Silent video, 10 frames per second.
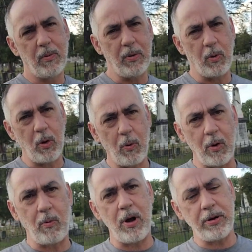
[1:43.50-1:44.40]
When World
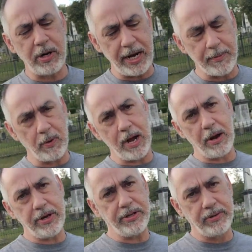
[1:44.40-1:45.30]
War One came
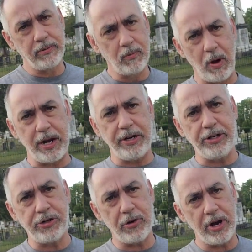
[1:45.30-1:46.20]
around, he wanted
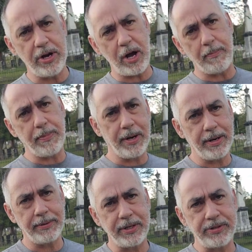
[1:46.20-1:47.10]
to join up, but
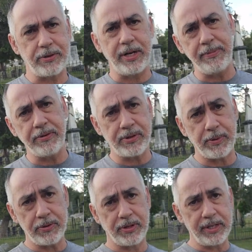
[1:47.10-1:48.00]
at this time he was
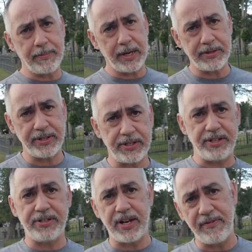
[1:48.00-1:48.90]
supposedly about
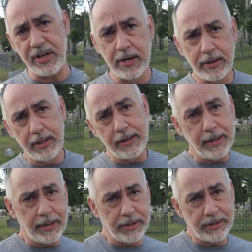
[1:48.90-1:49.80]

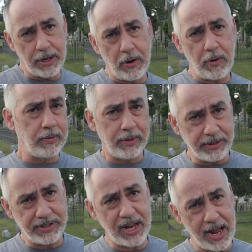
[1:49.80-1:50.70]
sixty-seven. So
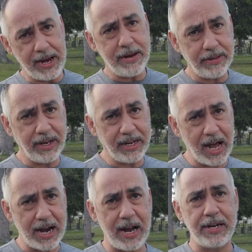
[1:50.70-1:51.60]
it's said that he
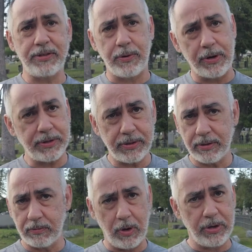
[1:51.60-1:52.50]
got on his horse,
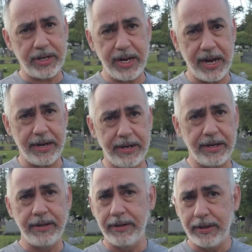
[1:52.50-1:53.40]
rode to
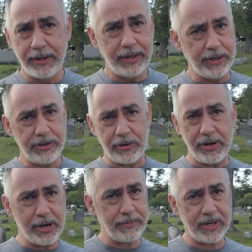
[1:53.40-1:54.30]
Canada, and
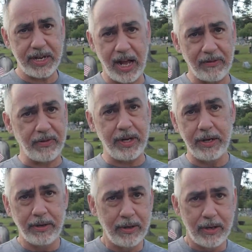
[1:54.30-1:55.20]
joined up the cavalry.